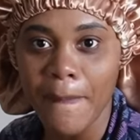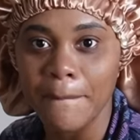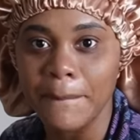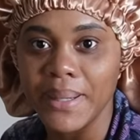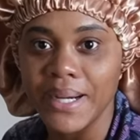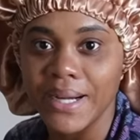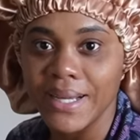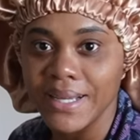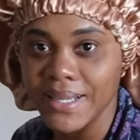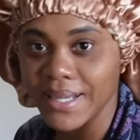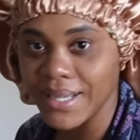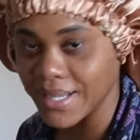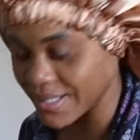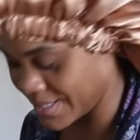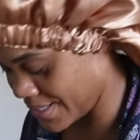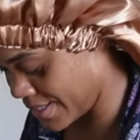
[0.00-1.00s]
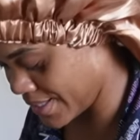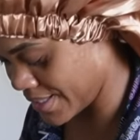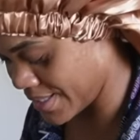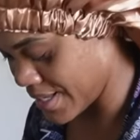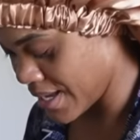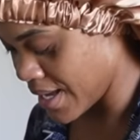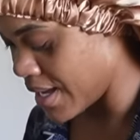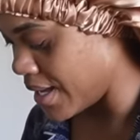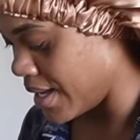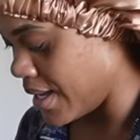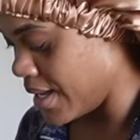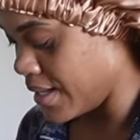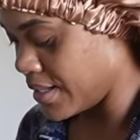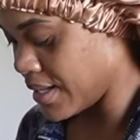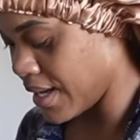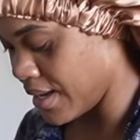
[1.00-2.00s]
but it's,
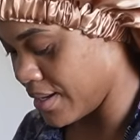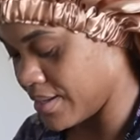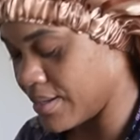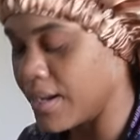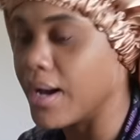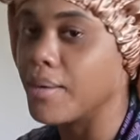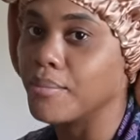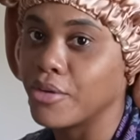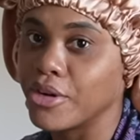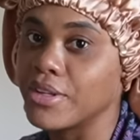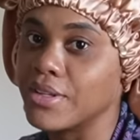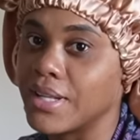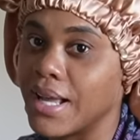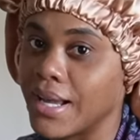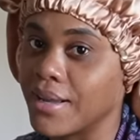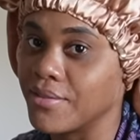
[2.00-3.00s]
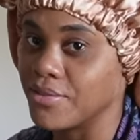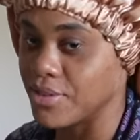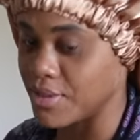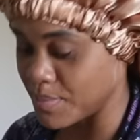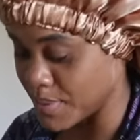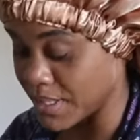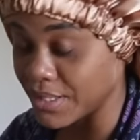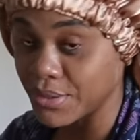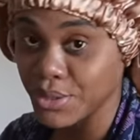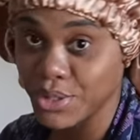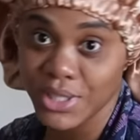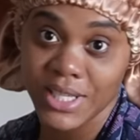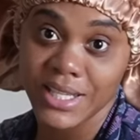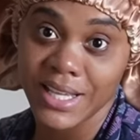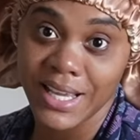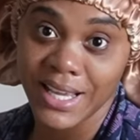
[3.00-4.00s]
yeah, I more look like a female.
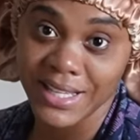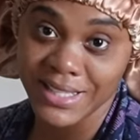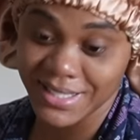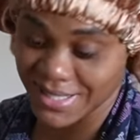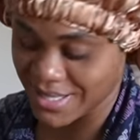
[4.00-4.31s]
Christian hates